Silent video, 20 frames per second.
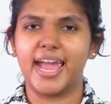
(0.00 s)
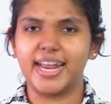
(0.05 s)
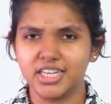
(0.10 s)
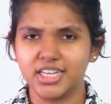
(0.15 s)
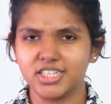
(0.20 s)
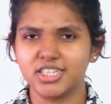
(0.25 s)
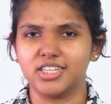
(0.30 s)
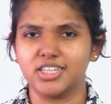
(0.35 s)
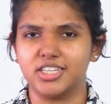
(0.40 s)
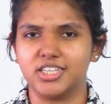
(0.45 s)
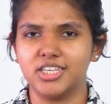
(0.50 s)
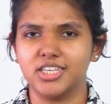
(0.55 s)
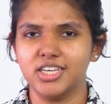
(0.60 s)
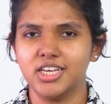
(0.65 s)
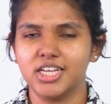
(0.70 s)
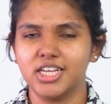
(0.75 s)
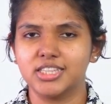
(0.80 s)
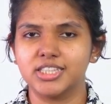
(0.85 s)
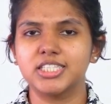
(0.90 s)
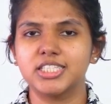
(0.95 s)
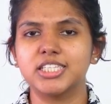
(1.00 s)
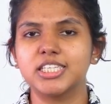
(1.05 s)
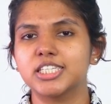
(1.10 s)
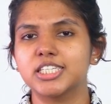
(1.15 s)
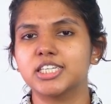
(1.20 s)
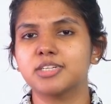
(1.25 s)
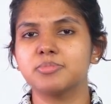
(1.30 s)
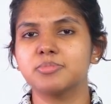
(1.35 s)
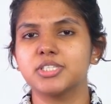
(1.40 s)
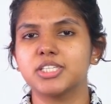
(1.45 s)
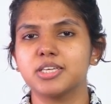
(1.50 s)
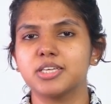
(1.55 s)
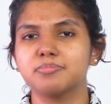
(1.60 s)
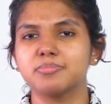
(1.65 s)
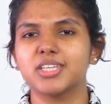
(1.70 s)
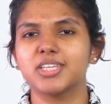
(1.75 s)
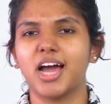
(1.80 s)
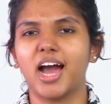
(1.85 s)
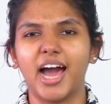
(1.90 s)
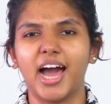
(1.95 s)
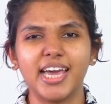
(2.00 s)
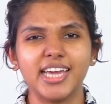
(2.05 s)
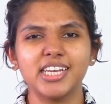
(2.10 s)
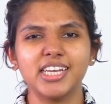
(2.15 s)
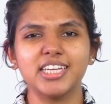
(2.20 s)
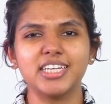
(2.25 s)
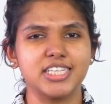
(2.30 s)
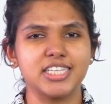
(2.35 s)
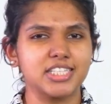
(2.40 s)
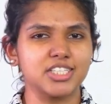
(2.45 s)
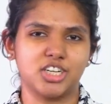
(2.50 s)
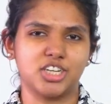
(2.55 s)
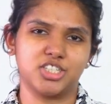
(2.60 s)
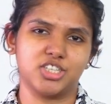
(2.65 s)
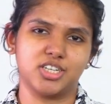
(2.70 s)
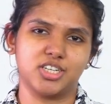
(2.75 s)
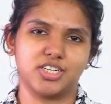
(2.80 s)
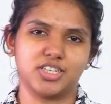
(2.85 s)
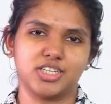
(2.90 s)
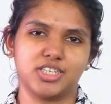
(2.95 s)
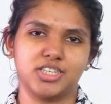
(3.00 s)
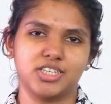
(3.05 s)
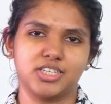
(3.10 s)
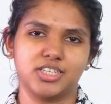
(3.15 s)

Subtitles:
Additionally, the system seems highly discretionary.